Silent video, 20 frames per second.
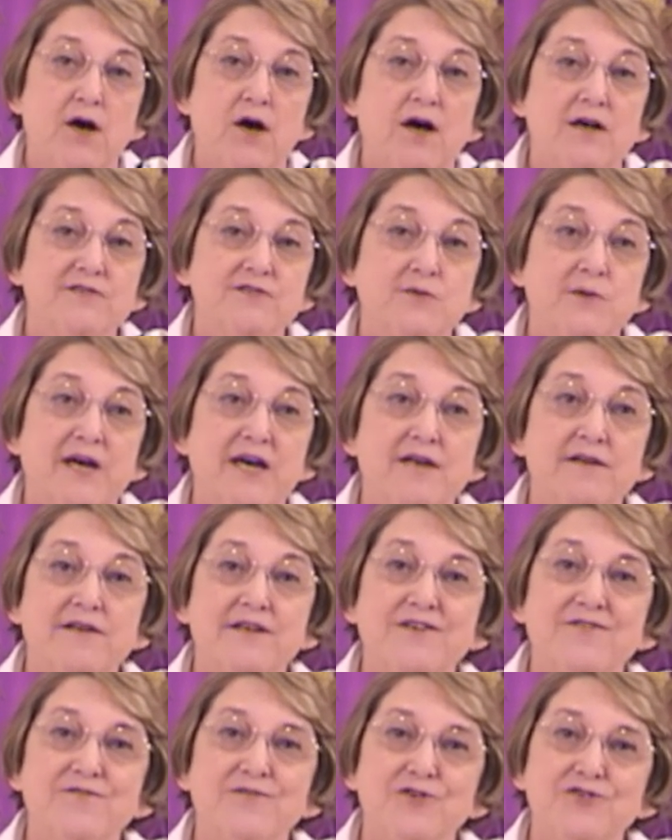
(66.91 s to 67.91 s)
Also, how to
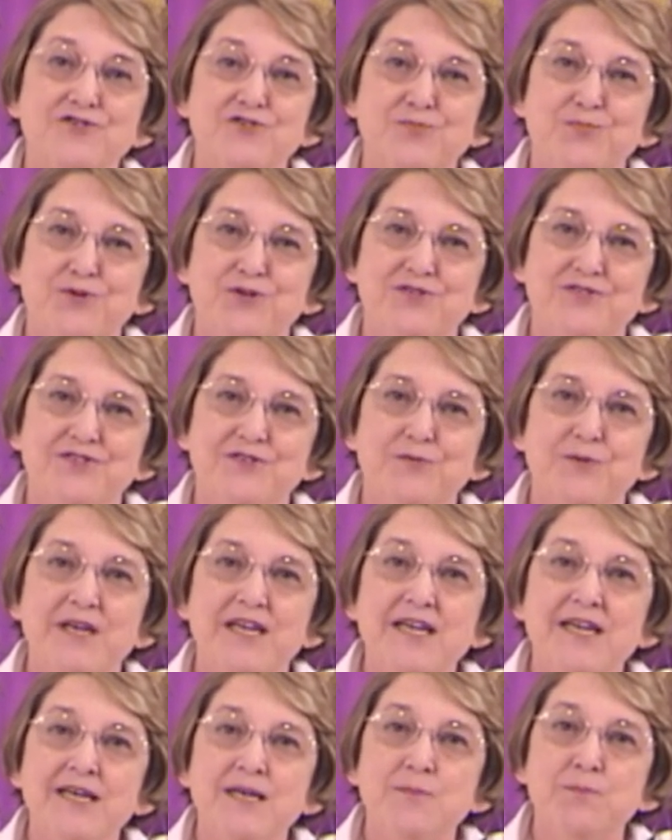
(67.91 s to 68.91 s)
convert your book to
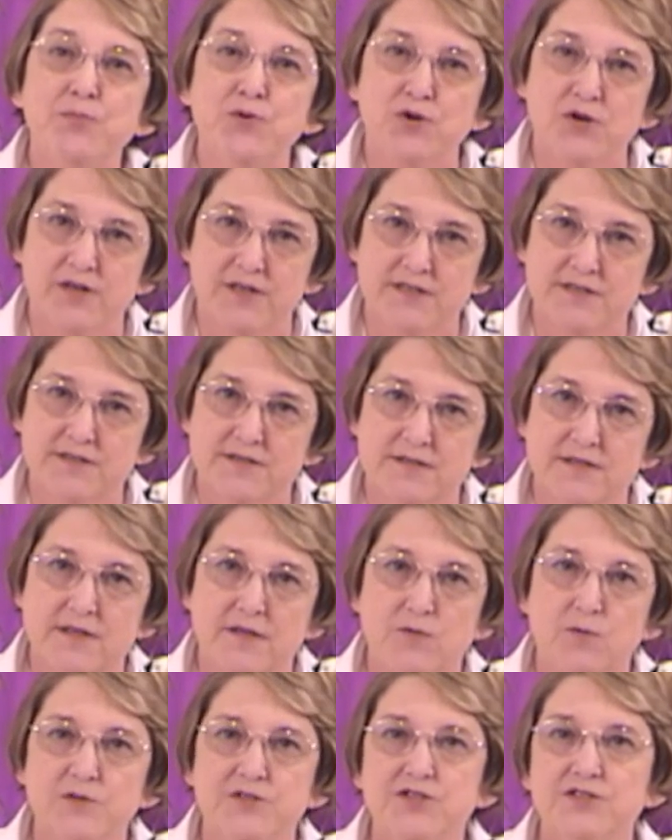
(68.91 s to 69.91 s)
ebooks,
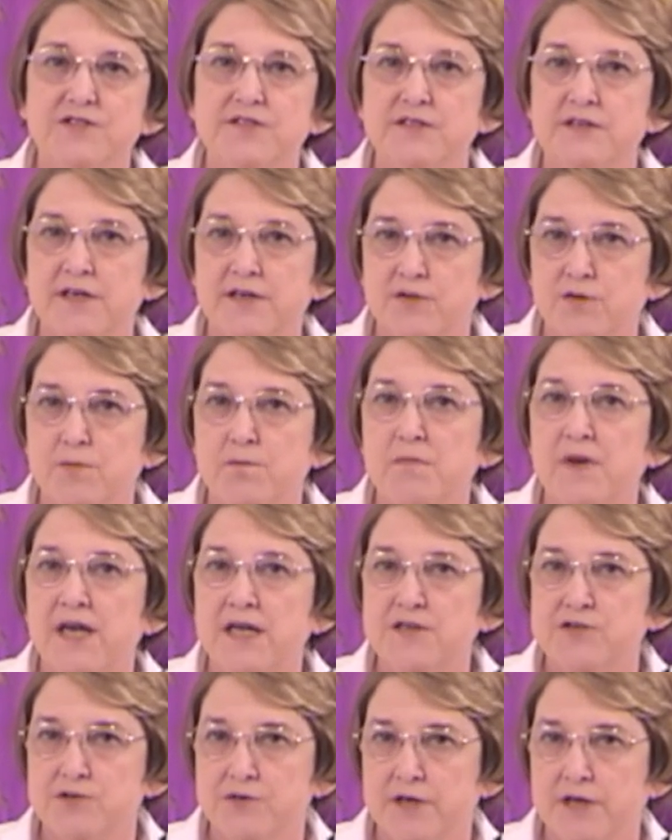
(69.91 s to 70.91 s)
which is another
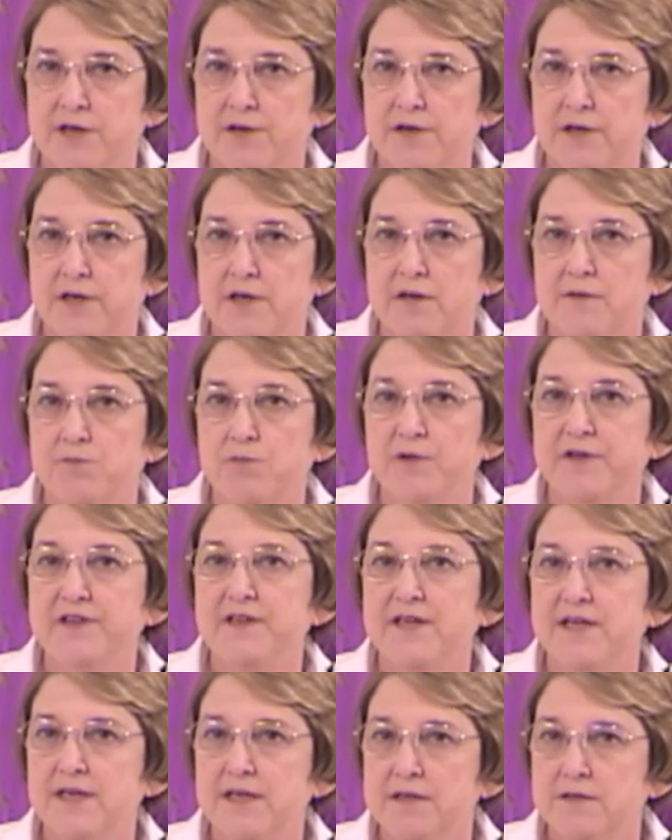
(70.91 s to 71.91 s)
major area
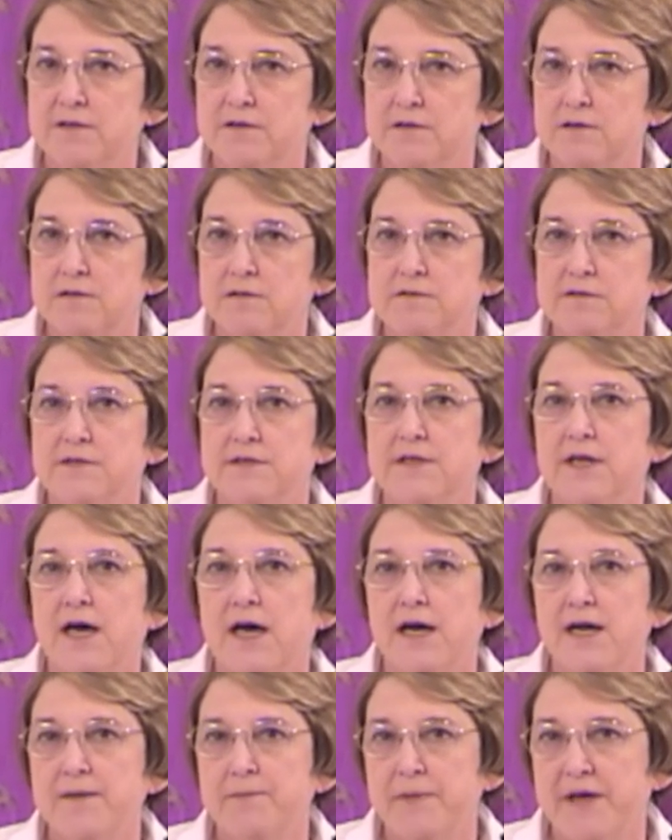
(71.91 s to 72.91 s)
with Kindles and
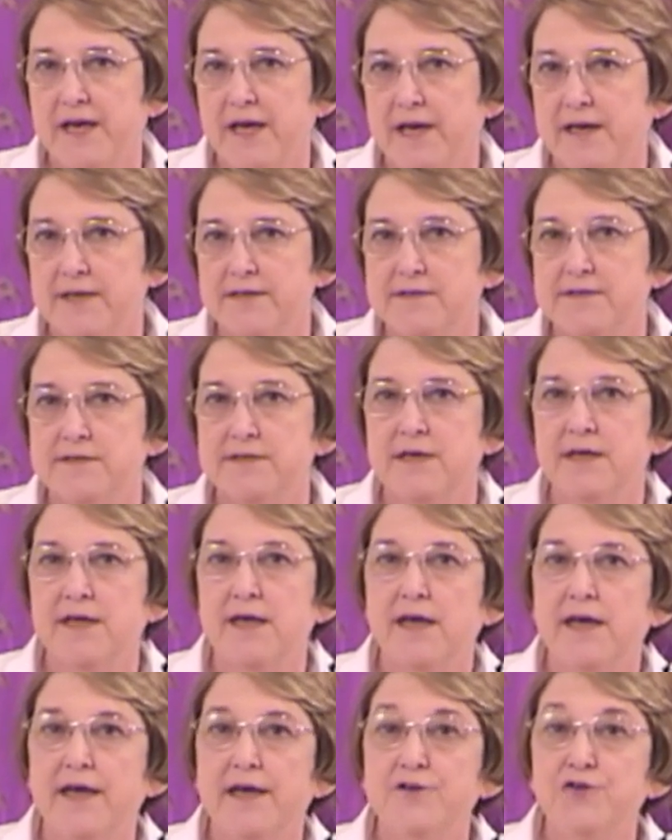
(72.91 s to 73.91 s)
iPads
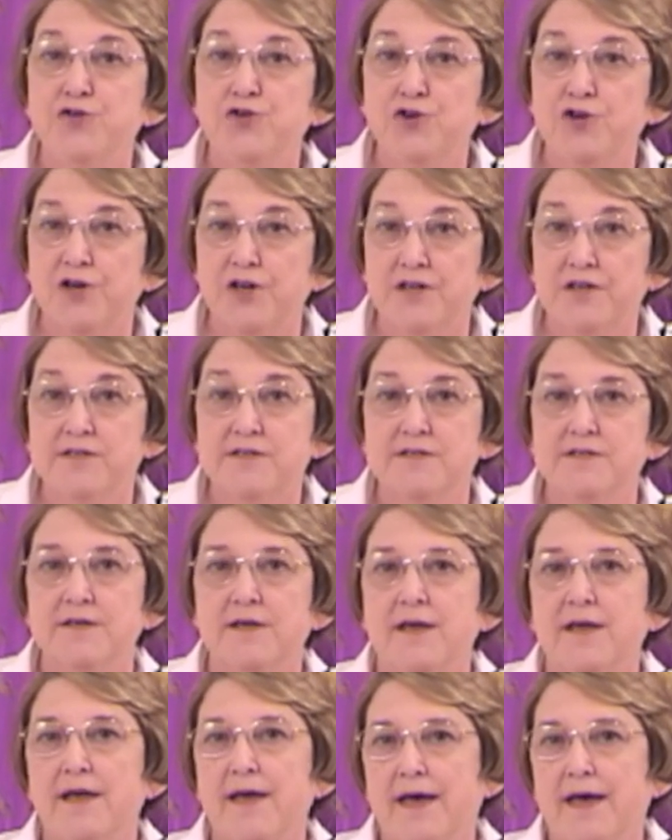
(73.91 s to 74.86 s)
and Nooks.